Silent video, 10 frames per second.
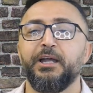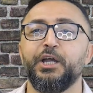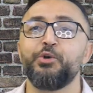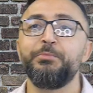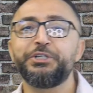
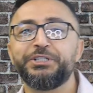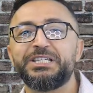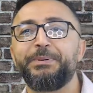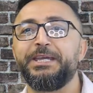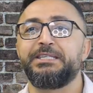Commercial
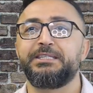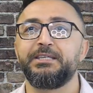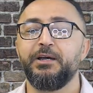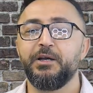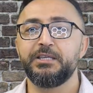space.
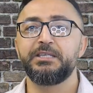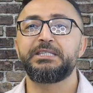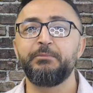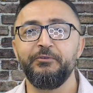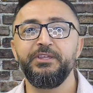
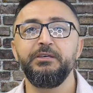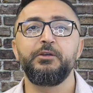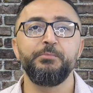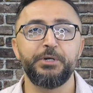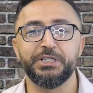Some of the
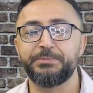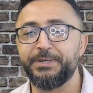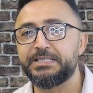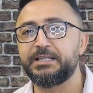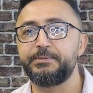commercial
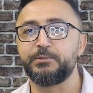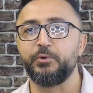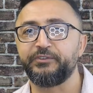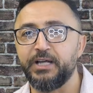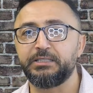space types that
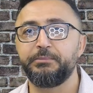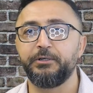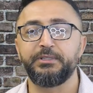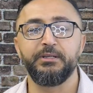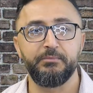we've talked
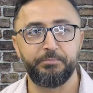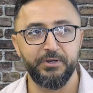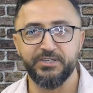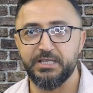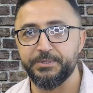about in
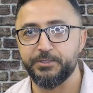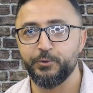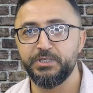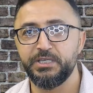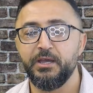previous
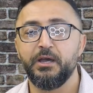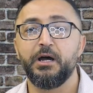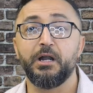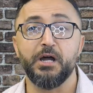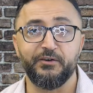episodes
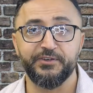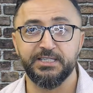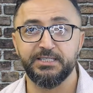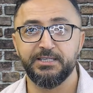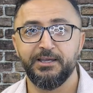are
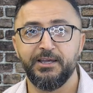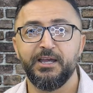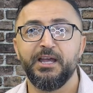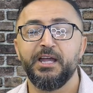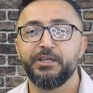offices.
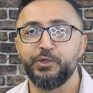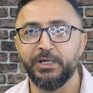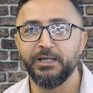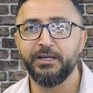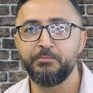You want
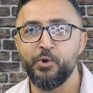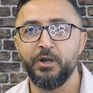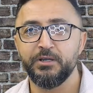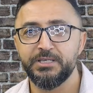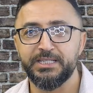to learn
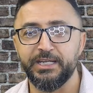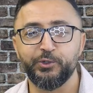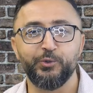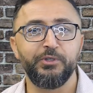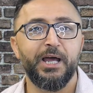more? Stay
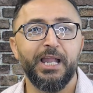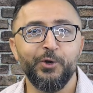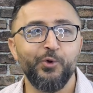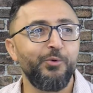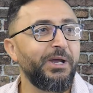tuned.
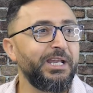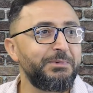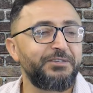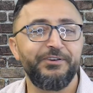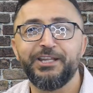Hello, my name
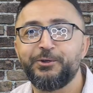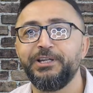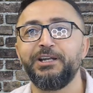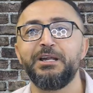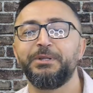is Fady
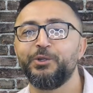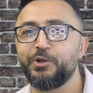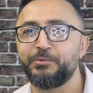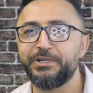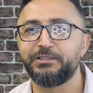Kuder. I'm a
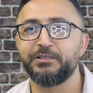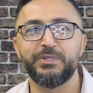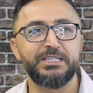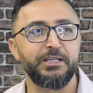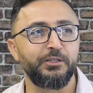local realtor
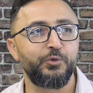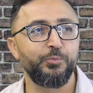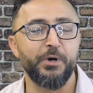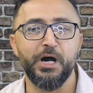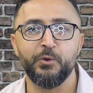with Sutton
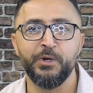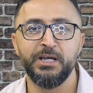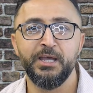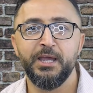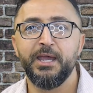Group Ottawa.
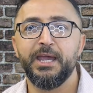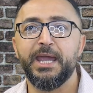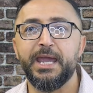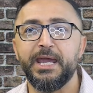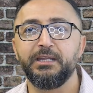
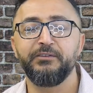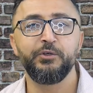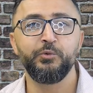And if you